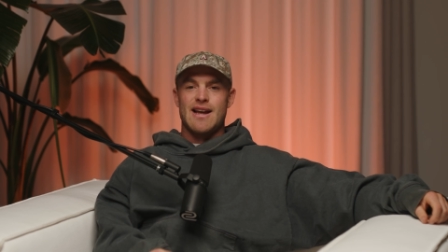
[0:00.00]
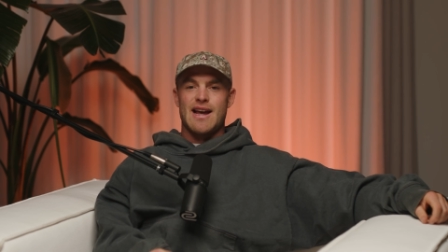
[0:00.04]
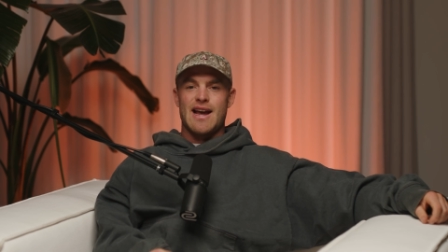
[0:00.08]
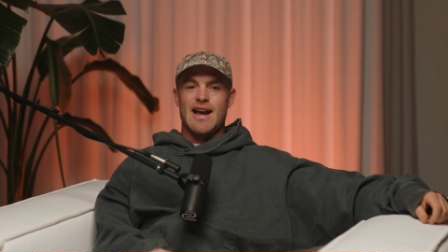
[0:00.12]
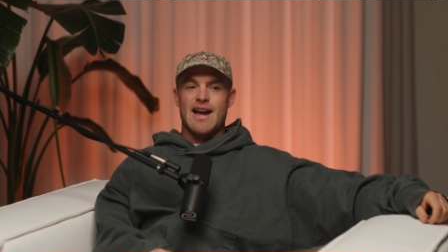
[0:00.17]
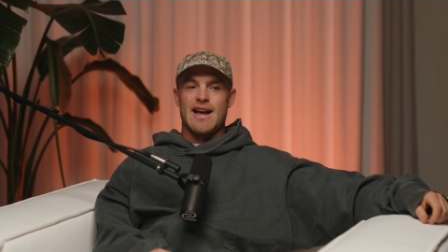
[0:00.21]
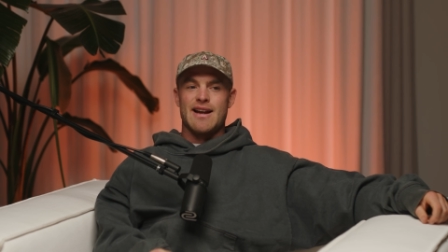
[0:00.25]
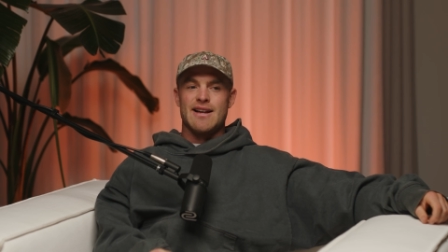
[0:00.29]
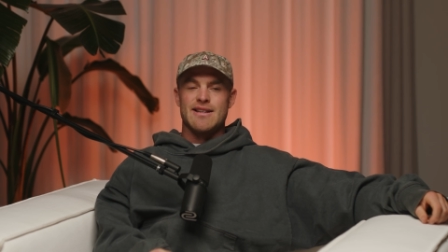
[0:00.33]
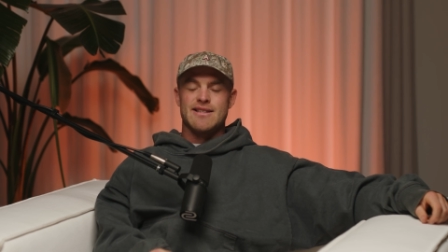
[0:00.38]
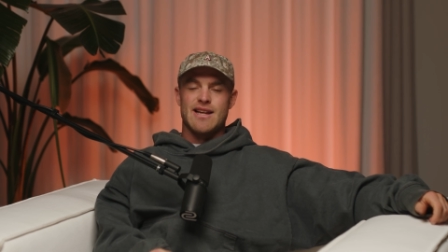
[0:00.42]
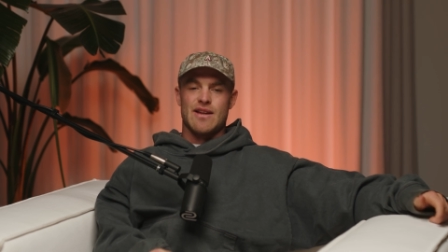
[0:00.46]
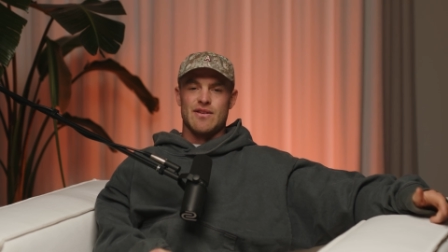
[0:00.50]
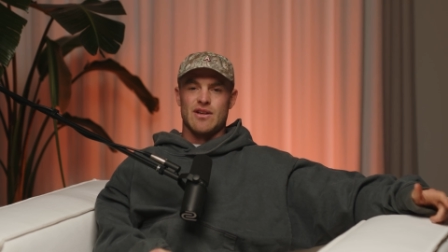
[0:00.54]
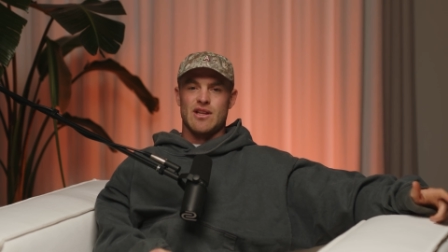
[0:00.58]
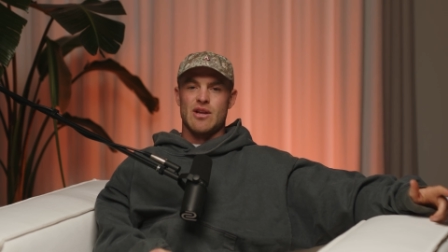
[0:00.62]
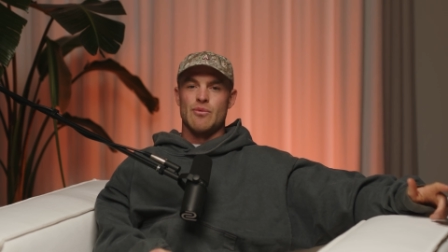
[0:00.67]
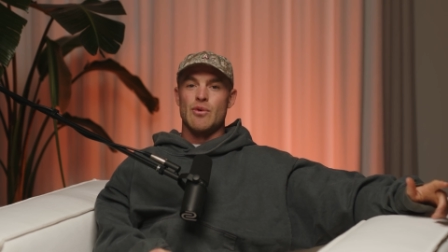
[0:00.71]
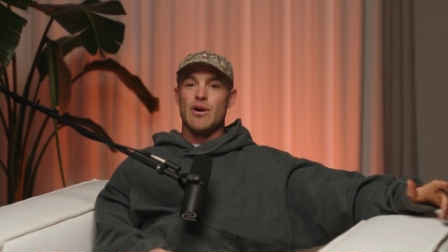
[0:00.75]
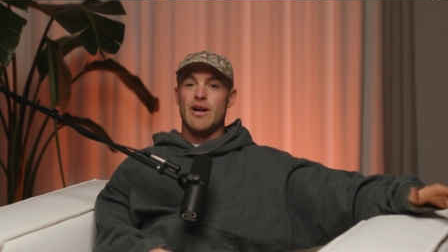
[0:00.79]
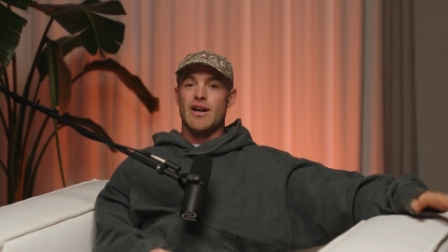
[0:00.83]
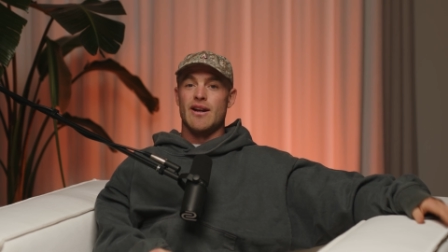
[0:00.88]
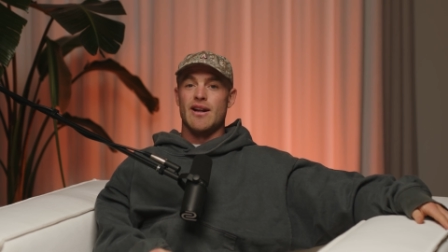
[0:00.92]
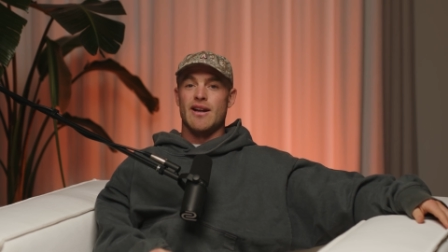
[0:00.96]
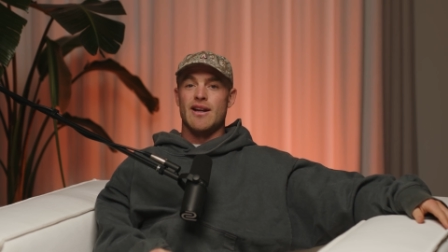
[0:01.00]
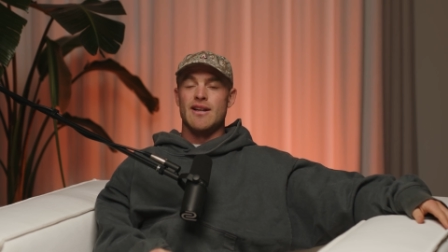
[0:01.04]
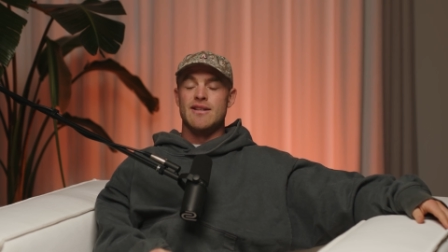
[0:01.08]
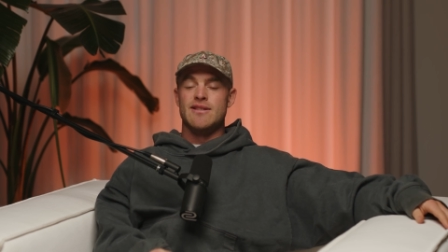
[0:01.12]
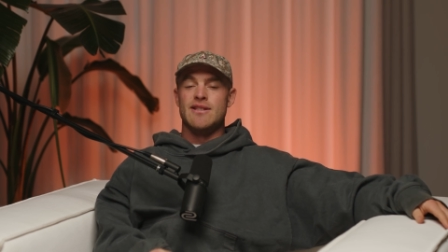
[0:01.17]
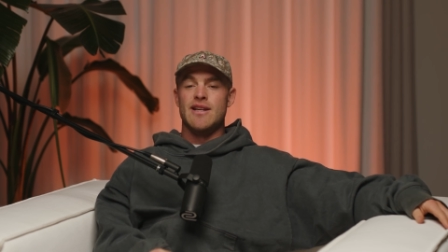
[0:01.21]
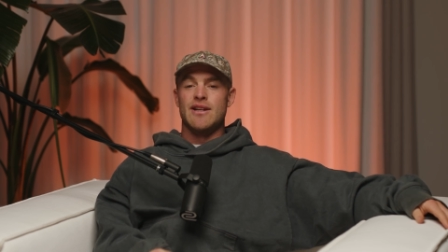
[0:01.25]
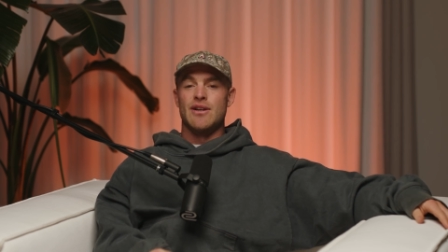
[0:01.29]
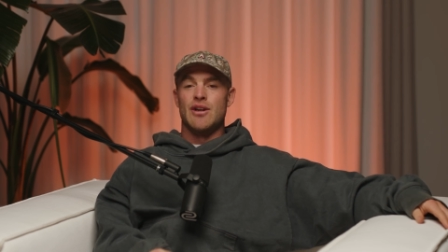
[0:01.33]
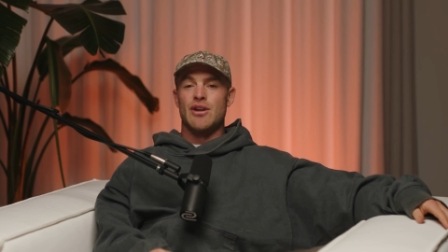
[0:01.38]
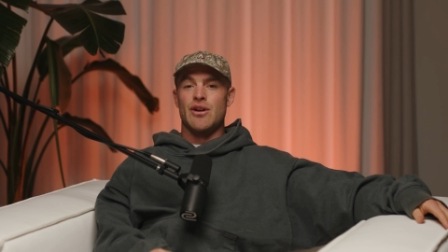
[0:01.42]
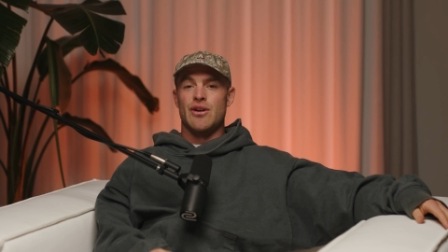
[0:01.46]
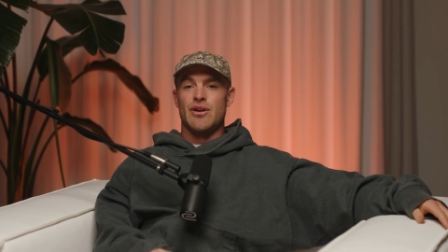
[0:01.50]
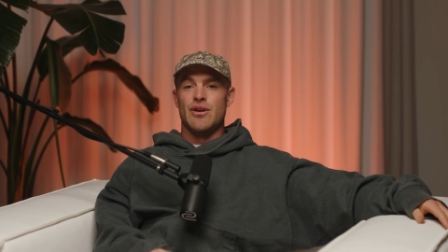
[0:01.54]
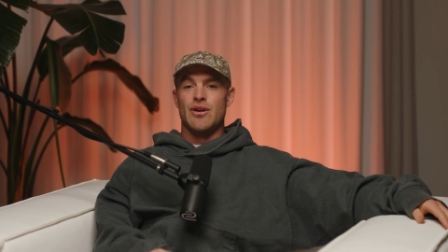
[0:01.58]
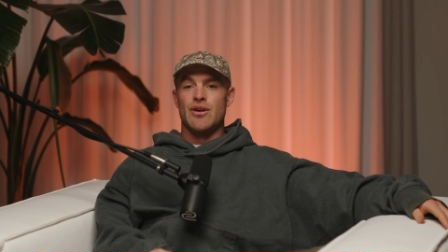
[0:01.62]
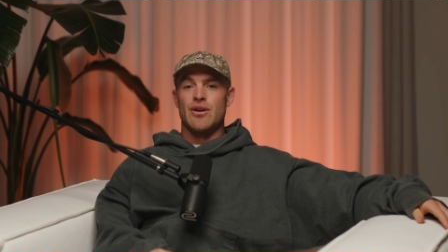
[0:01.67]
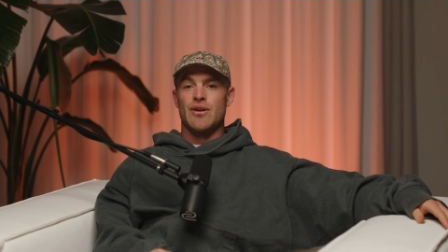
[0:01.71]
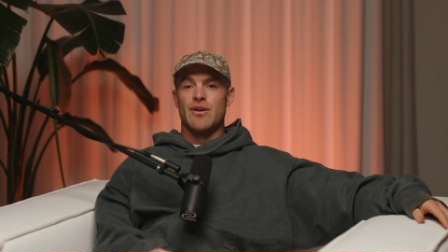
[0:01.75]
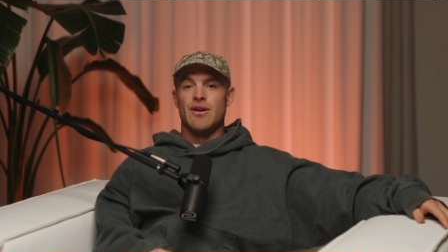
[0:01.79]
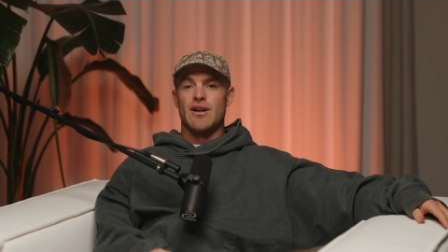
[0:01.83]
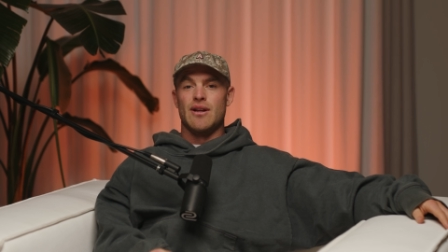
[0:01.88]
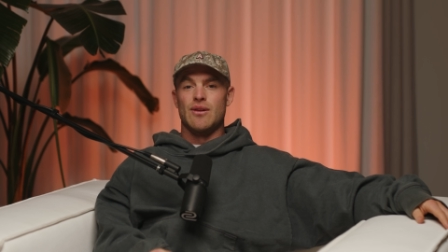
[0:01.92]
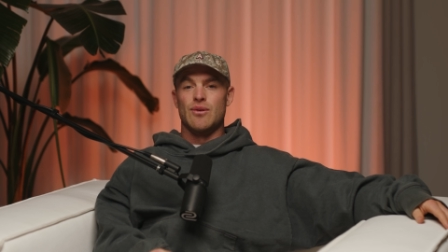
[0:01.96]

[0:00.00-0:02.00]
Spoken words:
and it's something that we're going to continue to do.